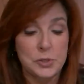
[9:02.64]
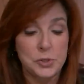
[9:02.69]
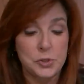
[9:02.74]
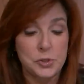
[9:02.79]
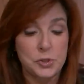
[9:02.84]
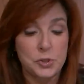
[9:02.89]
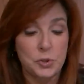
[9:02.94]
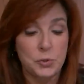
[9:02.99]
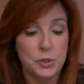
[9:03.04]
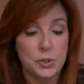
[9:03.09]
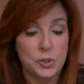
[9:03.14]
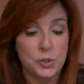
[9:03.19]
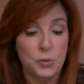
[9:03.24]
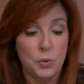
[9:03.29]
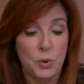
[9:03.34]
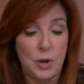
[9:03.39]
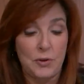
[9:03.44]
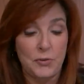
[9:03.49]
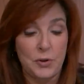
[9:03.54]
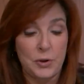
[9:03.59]
Mr. Stewart's
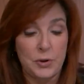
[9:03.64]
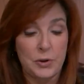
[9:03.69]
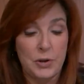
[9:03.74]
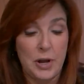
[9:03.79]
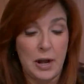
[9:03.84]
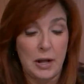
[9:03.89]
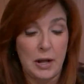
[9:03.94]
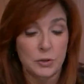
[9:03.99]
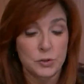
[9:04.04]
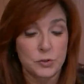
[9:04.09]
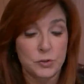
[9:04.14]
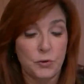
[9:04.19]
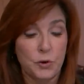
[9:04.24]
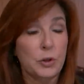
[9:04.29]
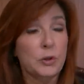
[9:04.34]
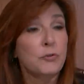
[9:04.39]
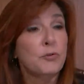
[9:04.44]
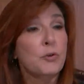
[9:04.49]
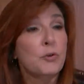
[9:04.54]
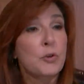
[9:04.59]
$1,200.
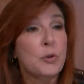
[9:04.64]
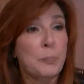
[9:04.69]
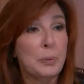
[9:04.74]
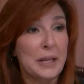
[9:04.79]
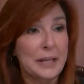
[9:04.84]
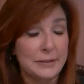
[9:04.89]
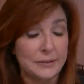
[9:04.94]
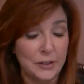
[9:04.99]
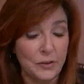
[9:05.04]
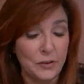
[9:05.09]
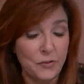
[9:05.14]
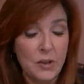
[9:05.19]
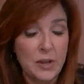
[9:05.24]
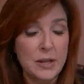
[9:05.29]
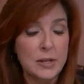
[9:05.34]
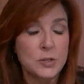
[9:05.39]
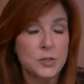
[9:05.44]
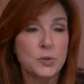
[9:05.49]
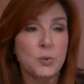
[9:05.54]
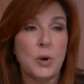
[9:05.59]
Verdict for the plaintiff:
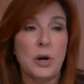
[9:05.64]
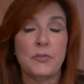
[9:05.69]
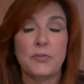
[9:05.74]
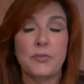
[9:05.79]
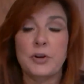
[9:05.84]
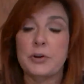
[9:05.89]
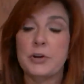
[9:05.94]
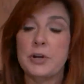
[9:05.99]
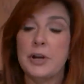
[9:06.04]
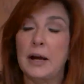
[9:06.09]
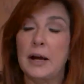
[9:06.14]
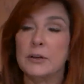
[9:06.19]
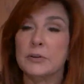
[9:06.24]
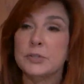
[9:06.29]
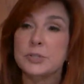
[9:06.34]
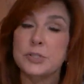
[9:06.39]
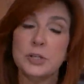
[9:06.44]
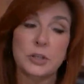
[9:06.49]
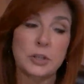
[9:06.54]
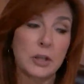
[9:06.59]

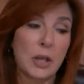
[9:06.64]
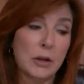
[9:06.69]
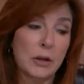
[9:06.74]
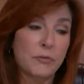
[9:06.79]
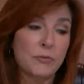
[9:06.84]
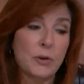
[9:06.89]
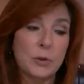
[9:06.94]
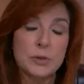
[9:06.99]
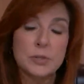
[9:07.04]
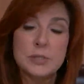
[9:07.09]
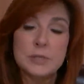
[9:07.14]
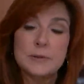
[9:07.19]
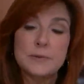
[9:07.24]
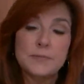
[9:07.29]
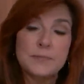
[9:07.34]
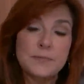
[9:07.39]
$1,200. Good luck, folks.